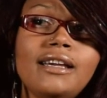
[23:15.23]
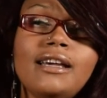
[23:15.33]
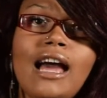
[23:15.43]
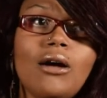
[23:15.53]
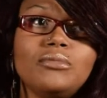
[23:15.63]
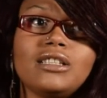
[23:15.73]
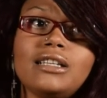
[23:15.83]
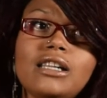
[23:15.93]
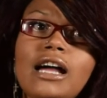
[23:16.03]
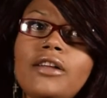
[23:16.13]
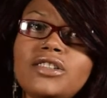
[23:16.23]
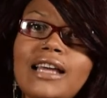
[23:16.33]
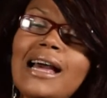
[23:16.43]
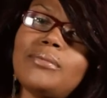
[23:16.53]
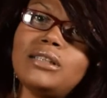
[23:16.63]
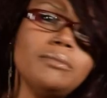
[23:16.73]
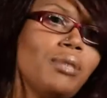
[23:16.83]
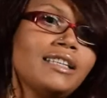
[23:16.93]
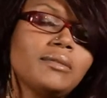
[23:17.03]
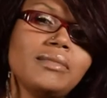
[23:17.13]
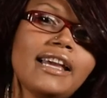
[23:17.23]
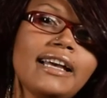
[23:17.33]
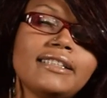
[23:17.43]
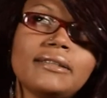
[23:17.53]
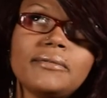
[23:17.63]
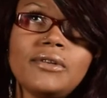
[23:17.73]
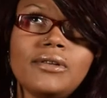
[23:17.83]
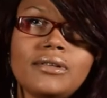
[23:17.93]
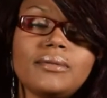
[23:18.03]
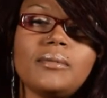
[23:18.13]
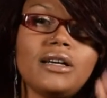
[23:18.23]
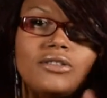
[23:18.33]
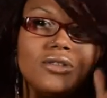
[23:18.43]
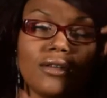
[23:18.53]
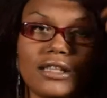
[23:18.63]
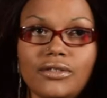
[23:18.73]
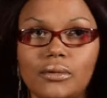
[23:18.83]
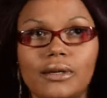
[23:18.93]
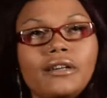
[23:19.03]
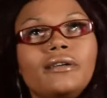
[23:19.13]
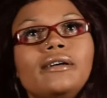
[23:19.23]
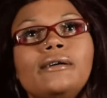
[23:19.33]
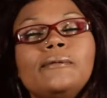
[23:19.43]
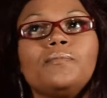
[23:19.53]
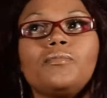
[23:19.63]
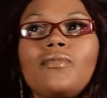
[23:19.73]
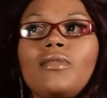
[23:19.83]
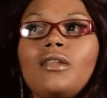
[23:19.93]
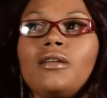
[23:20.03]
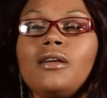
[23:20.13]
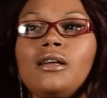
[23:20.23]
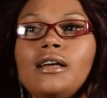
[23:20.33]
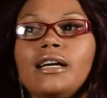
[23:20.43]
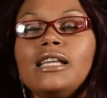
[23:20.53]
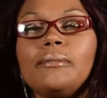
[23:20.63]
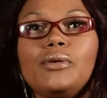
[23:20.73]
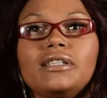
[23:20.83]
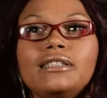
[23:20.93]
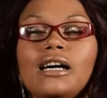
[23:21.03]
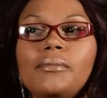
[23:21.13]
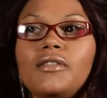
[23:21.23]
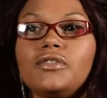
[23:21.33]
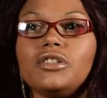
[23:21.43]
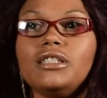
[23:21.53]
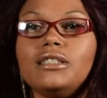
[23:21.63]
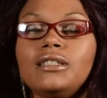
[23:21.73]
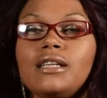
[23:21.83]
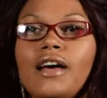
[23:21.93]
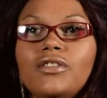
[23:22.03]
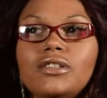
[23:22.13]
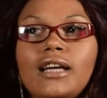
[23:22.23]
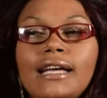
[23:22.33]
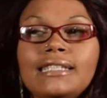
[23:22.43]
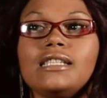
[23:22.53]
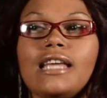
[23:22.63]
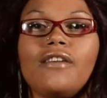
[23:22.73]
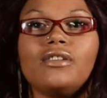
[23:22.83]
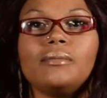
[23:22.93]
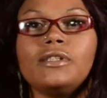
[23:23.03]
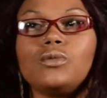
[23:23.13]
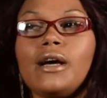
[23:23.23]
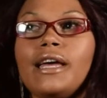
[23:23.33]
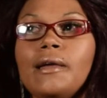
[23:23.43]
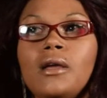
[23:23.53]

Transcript: how I'm just gonna allow this to happen. He possibly has it. My mind's going everywhere. At that point in time, as he's having his way,